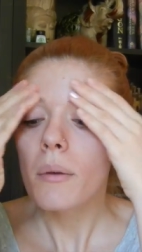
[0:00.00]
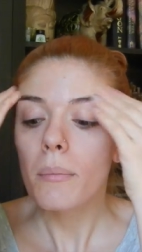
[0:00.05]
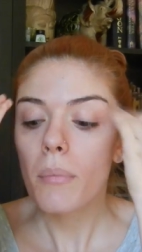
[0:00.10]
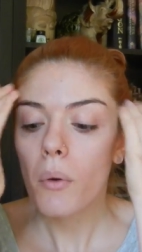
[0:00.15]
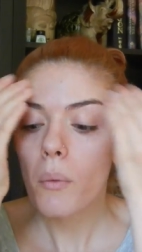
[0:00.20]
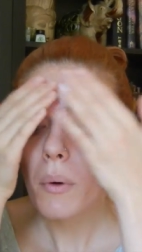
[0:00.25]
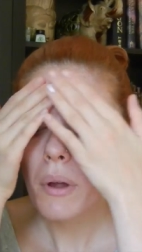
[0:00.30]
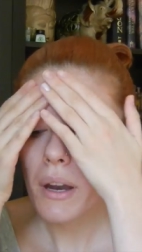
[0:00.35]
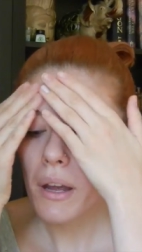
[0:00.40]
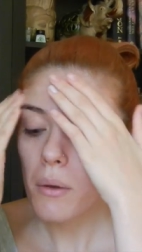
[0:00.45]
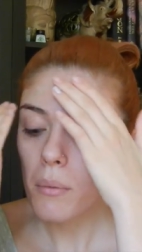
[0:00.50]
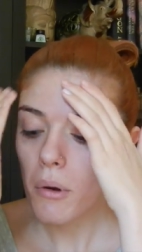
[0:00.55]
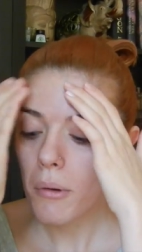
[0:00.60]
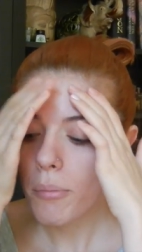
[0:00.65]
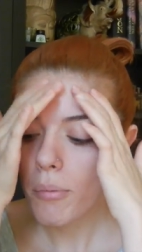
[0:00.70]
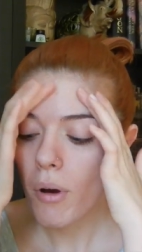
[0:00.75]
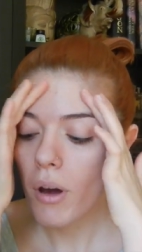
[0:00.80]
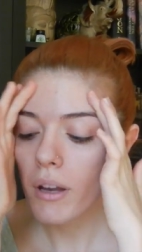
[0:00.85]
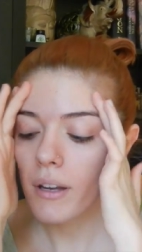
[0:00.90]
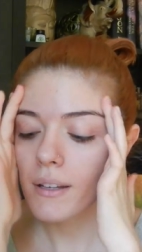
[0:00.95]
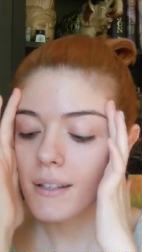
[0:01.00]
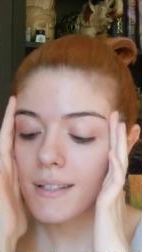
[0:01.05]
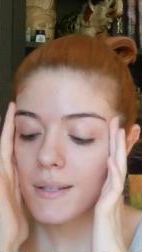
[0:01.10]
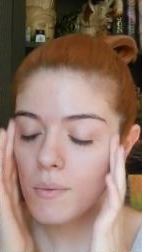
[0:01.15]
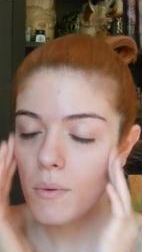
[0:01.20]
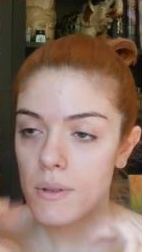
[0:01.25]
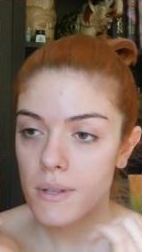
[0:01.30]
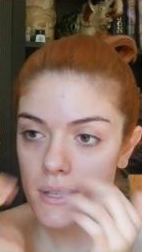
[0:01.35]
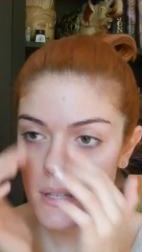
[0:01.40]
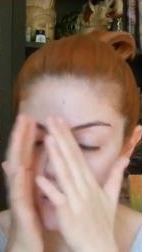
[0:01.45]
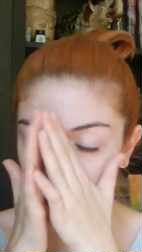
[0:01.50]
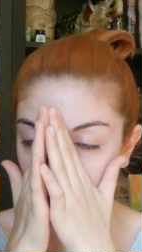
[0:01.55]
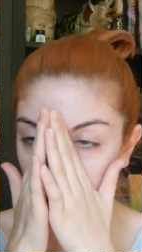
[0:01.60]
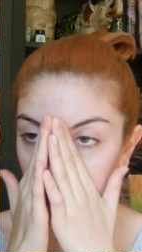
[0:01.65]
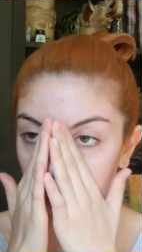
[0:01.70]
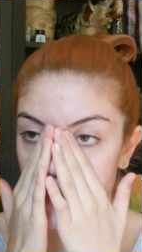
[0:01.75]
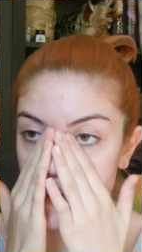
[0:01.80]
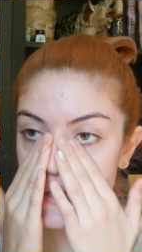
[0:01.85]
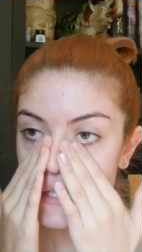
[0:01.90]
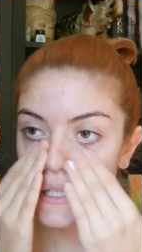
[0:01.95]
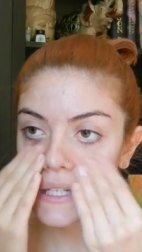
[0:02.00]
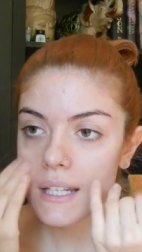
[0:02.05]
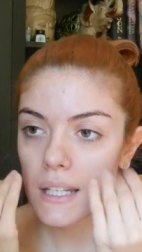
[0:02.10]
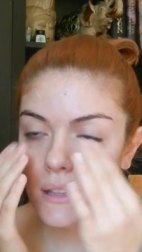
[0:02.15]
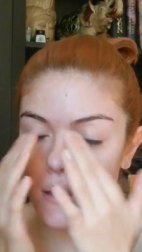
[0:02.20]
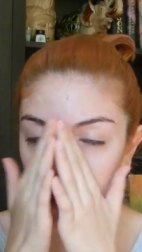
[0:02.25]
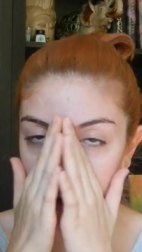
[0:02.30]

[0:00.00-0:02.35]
but when I wear products with silicones in it,